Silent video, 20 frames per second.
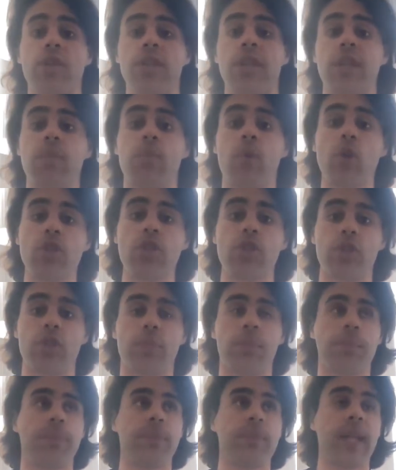Nick
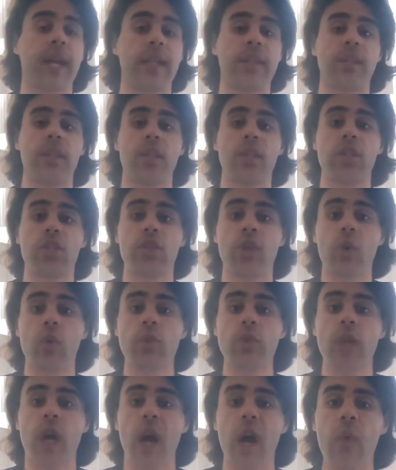Bostrom that
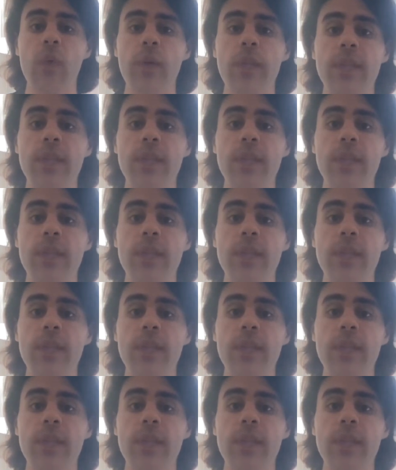shows how